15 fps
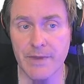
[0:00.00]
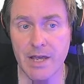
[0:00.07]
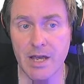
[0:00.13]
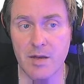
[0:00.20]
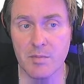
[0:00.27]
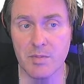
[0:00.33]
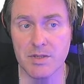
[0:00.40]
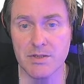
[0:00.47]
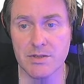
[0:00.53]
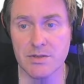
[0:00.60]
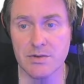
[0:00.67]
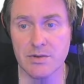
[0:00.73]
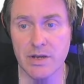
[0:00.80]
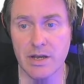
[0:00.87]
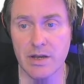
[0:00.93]
happens
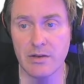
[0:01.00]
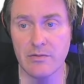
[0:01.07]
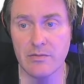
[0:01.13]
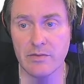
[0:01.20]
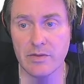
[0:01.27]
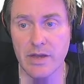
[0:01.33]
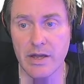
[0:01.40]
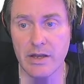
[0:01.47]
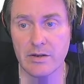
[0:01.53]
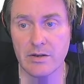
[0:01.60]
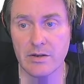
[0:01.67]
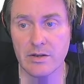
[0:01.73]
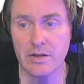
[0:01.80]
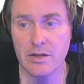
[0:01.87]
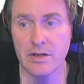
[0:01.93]
to have that
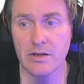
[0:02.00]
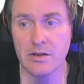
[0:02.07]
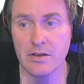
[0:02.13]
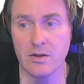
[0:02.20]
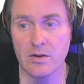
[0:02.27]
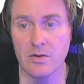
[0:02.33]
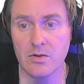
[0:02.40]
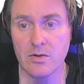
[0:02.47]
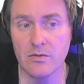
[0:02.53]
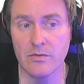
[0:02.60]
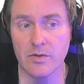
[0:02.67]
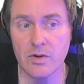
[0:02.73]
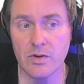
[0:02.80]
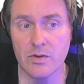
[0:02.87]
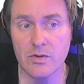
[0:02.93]
long
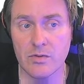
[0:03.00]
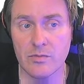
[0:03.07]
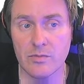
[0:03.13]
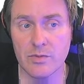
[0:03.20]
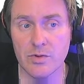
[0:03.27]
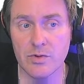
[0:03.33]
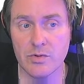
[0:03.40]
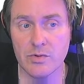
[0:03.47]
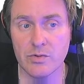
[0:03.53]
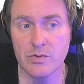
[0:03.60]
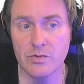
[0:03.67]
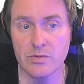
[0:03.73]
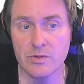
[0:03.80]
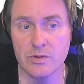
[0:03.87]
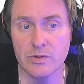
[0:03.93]
volume
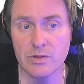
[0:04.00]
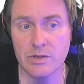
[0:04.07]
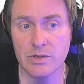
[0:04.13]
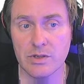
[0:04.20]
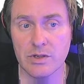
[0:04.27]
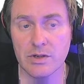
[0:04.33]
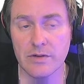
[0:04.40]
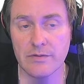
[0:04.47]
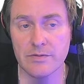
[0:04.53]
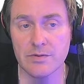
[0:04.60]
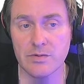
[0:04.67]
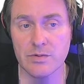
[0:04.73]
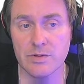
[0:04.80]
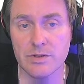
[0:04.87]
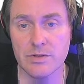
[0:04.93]
noodle of
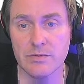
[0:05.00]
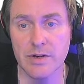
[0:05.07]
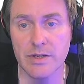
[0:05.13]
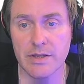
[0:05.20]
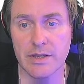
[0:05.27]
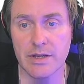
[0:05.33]
sorts right